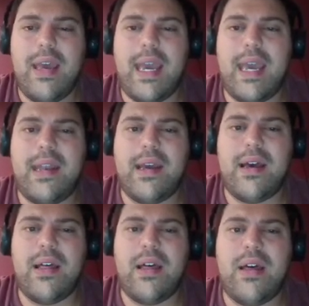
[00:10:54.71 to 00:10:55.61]
And
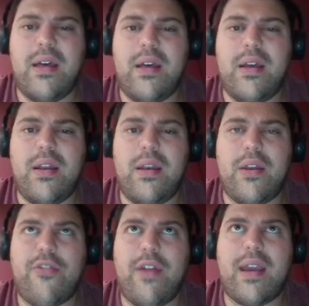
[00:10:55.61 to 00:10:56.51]

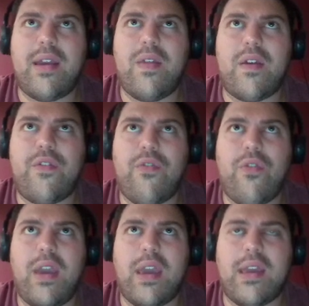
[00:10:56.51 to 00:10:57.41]
Craig of the
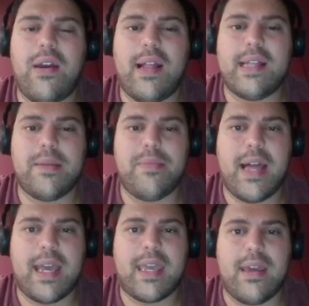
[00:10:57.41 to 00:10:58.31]
Creek. No, that's a
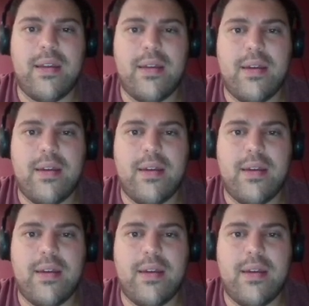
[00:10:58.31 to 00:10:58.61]
black kid.